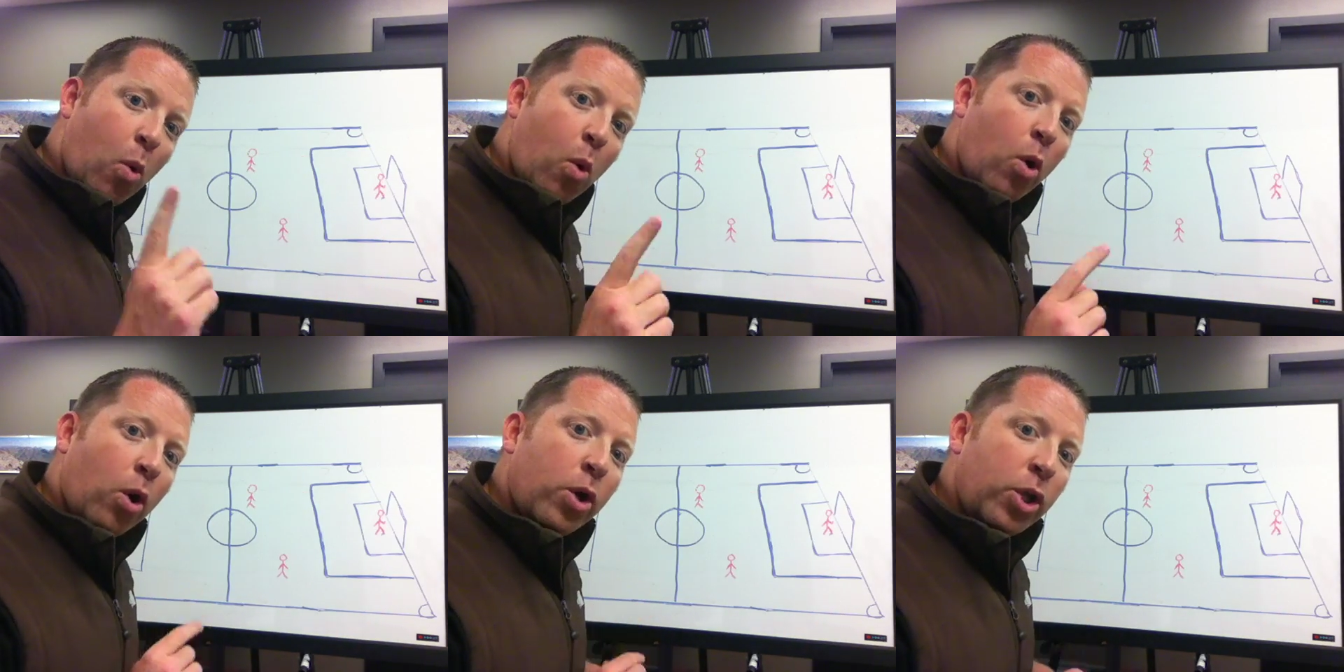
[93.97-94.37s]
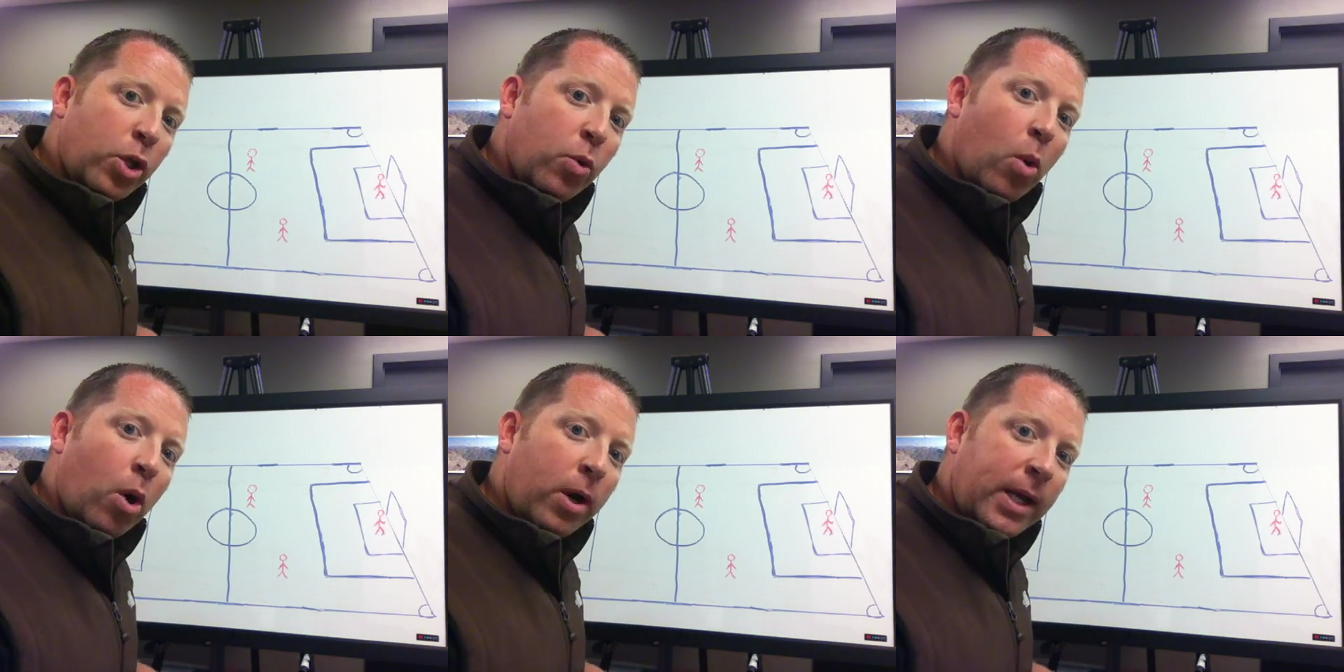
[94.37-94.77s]
or
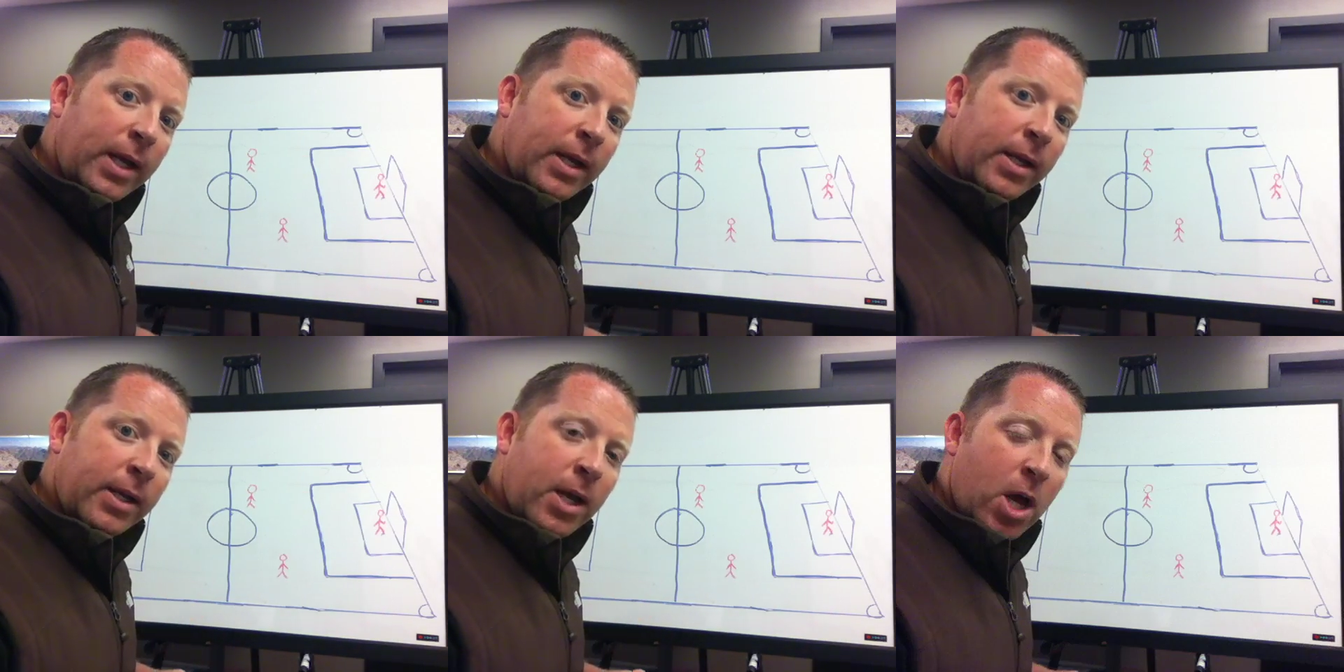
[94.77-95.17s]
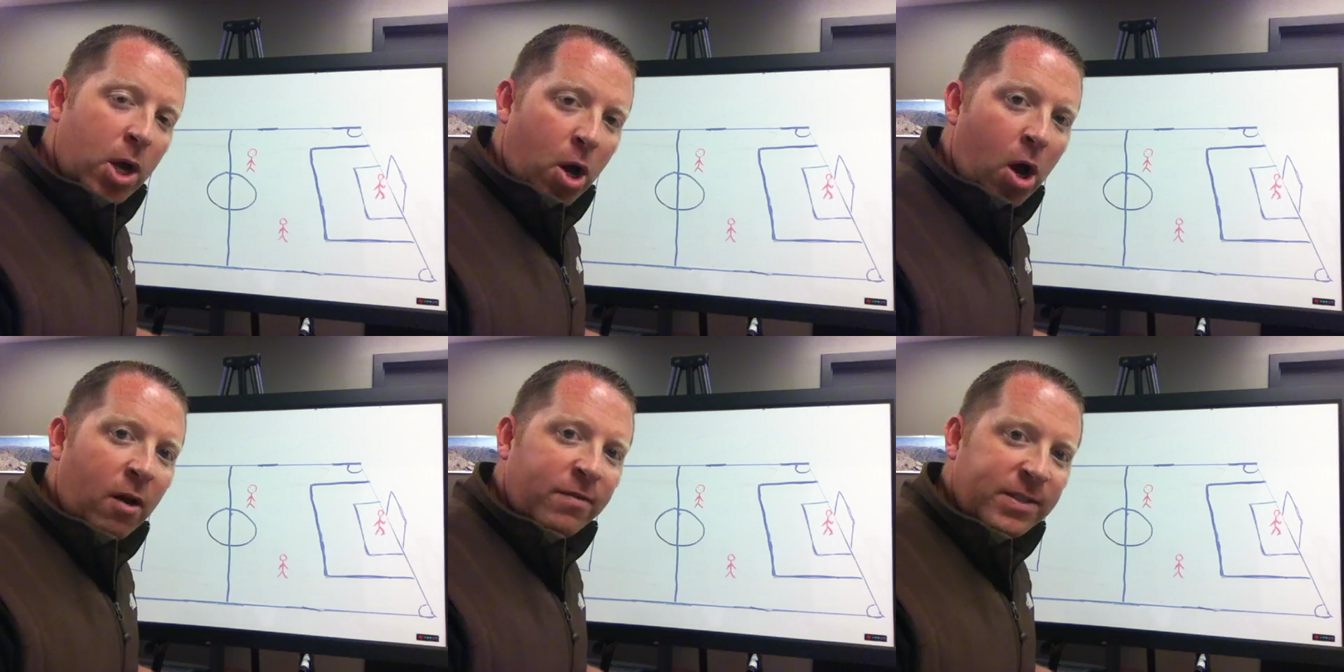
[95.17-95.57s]
you are in
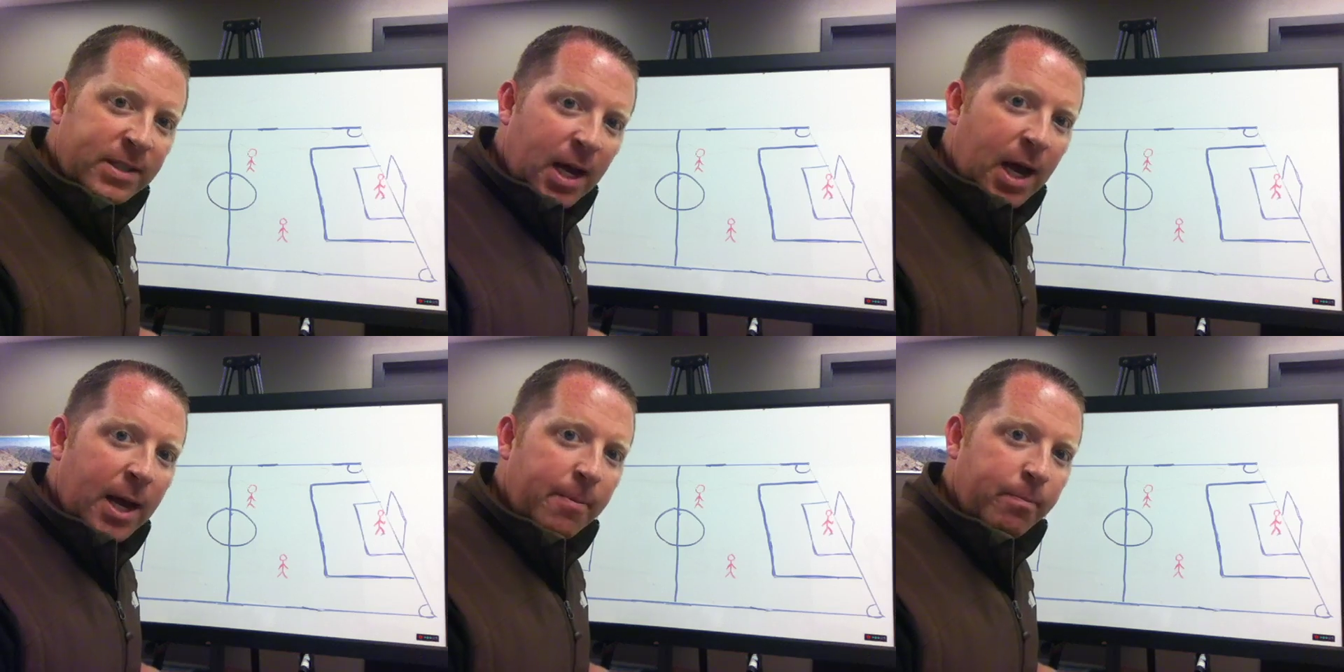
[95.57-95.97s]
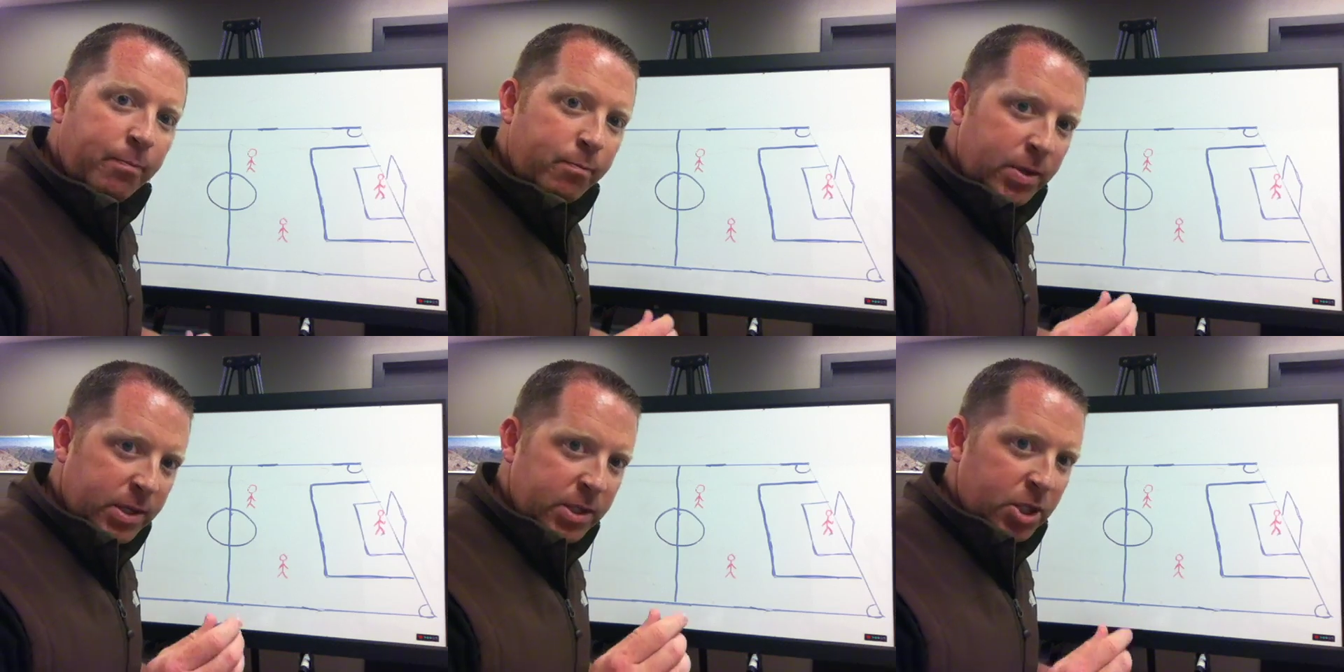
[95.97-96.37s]
an offside
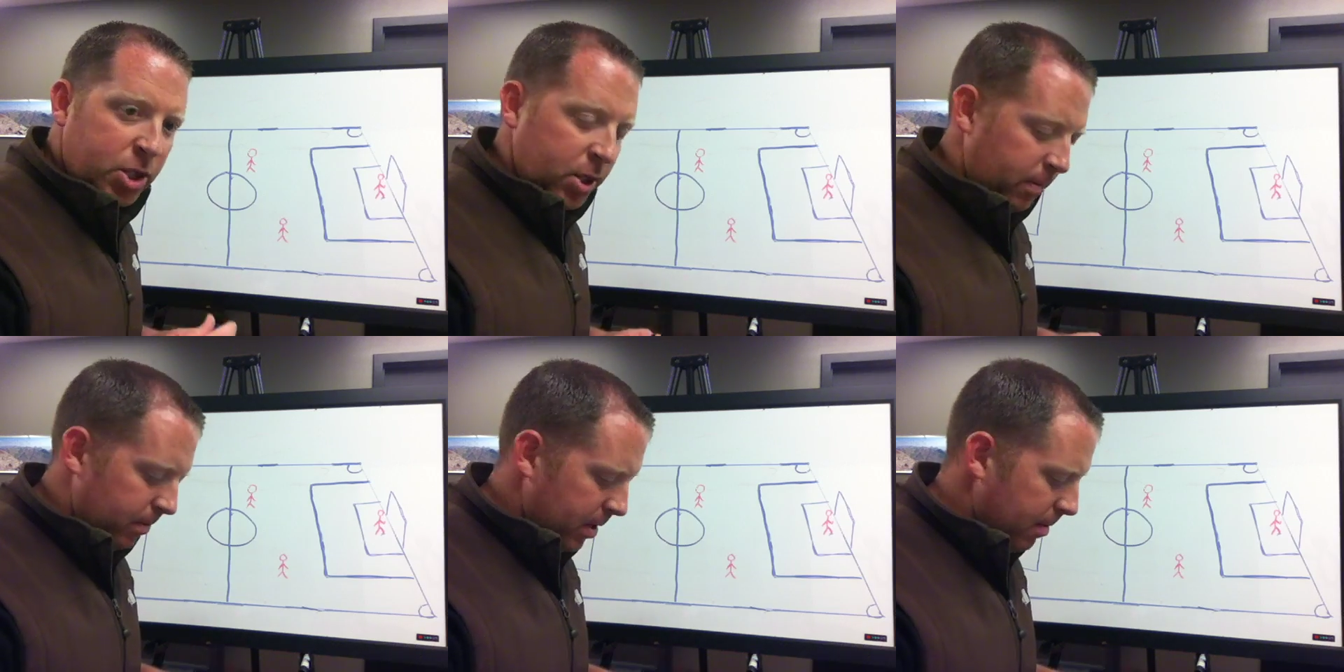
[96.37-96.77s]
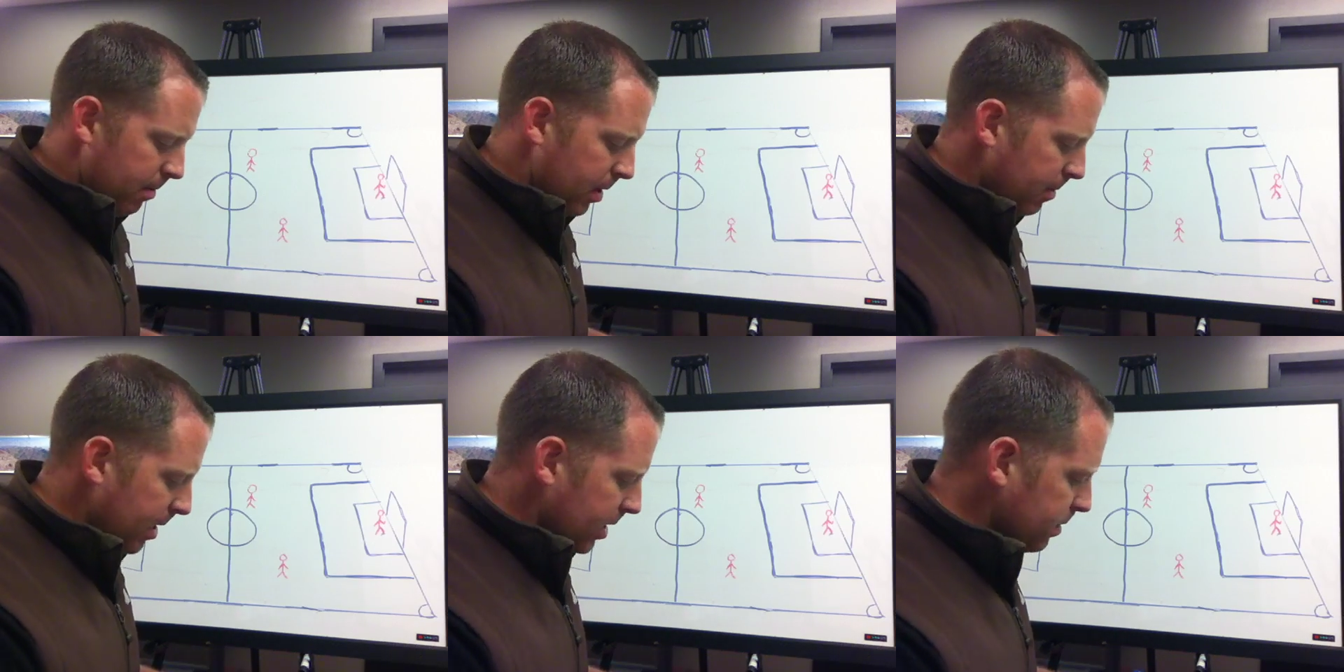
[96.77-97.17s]
position.
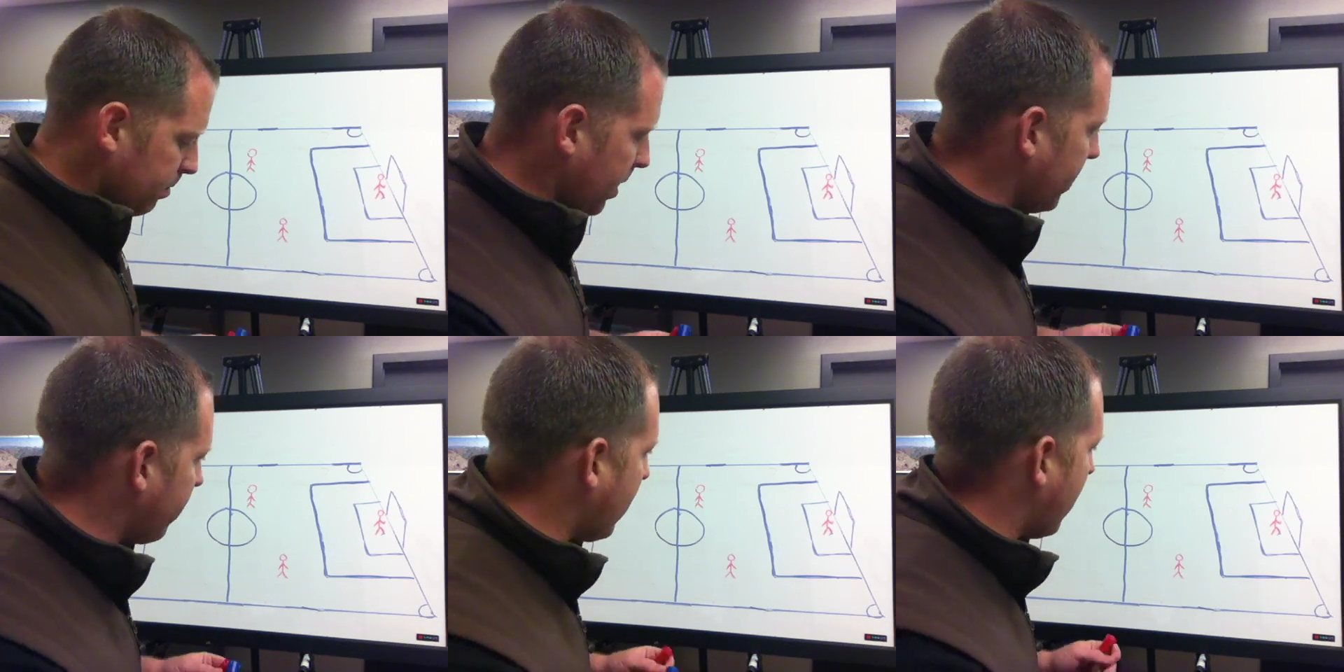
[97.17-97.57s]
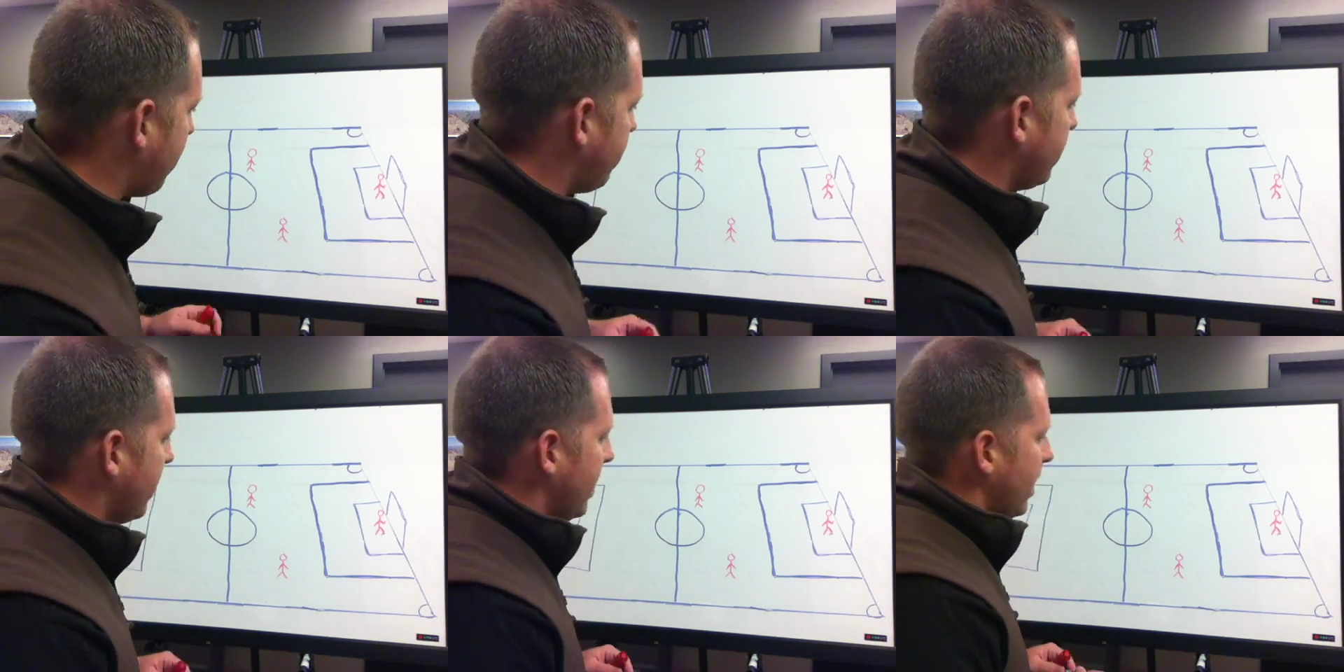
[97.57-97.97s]
Let me explain that.